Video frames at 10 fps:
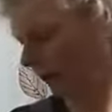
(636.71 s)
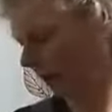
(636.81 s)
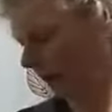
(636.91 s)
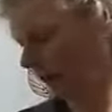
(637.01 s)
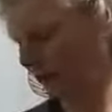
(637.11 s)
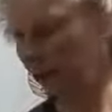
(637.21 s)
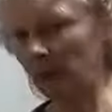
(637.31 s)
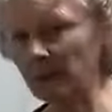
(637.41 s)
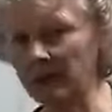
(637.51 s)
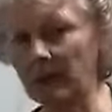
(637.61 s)
And
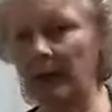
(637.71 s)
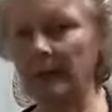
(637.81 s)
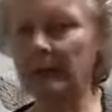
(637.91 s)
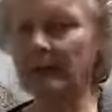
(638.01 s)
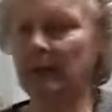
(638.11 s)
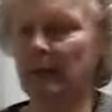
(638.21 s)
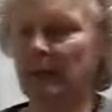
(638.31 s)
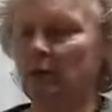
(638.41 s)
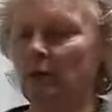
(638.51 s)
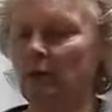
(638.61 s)
sometimes it's
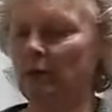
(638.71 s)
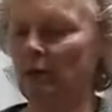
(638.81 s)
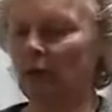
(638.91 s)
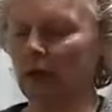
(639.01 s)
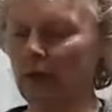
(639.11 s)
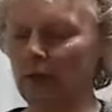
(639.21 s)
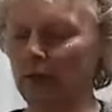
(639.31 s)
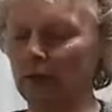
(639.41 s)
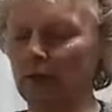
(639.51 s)
been used to card